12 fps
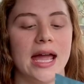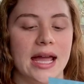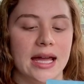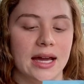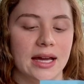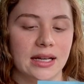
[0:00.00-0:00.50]

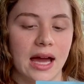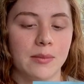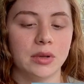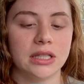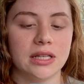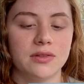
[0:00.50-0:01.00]
and I
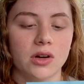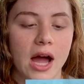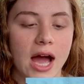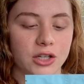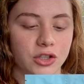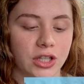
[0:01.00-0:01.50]
believe they're
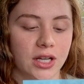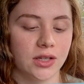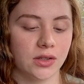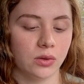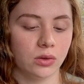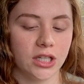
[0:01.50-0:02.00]
actually
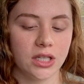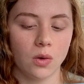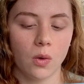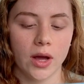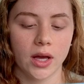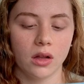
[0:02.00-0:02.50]
Azulene
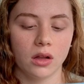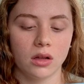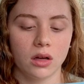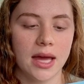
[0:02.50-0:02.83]
Oil.